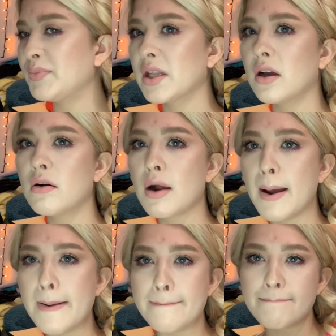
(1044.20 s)

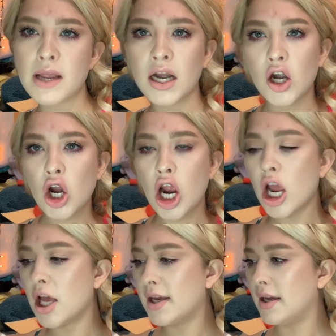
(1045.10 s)
Okay,
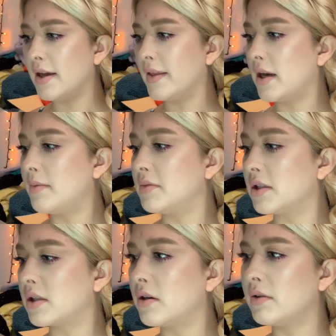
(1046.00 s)
and then I'm
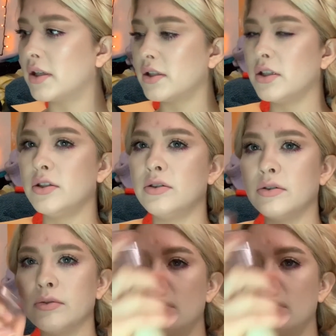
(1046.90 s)
just going to